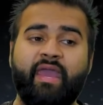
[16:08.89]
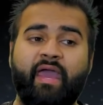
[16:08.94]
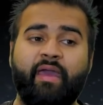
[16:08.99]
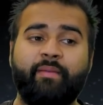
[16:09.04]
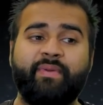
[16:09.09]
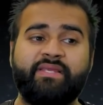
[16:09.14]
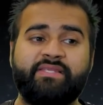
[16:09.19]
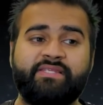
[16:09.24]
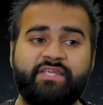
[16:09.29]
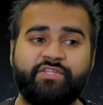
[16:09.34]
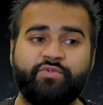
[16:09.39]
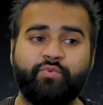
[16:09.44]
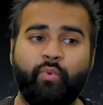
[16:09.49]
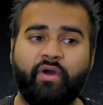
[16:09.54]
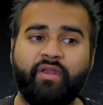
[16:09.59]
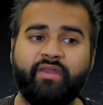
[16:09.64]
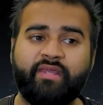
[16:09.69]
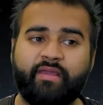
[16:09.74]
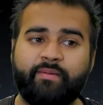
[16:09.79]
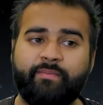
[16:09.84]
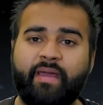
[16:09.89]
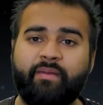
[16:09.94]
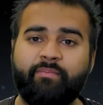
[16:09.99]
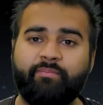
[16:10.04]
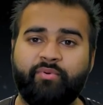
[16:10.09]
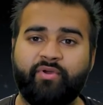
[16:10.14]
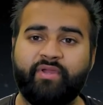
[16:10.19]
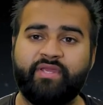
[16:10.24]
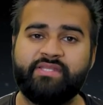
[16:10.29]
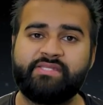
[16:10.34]
And basically, it's 1
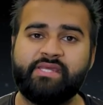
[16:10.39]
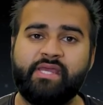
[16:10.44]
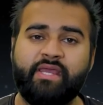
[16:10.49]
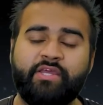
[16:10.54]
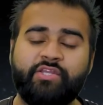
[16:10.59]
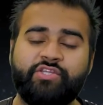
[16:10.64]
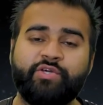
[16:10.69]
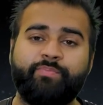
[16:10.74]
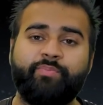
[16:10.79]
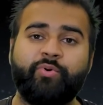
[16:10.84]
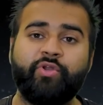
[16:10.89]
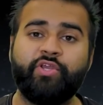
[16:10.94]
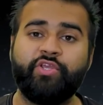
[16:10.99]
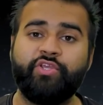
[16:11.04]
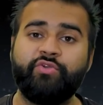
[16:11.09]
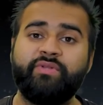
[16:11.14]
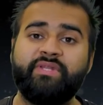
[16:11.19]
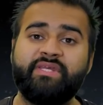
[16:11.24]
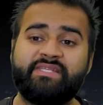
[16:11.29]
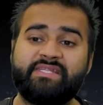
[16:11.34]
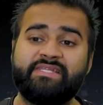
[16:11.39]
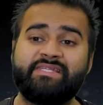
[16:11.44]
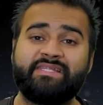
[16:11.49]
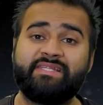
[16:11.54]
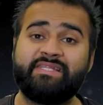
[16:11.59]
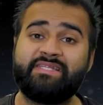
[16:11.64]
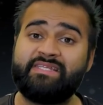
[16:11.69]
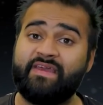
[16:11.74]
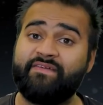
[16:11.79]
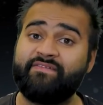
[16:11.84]
command point to put a unit into
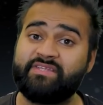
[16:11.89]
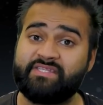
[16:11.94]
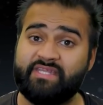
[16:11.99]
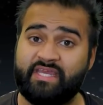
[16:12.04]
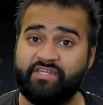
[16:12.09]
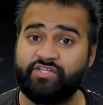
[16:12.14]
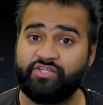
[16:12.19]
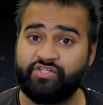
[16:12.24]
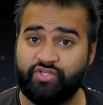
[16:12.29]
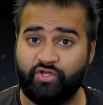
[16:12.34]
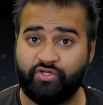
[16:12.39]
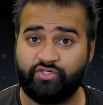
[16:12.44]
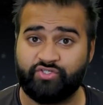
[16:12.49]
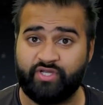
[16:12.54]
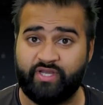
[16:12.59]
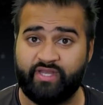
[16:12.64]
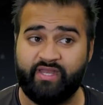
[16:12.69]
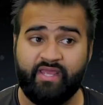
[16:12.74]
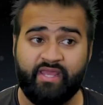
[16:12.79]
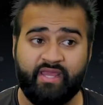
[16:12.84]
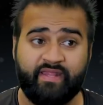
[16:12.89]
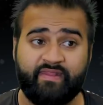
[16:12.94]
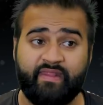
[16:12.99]
the Devastator Doctrine.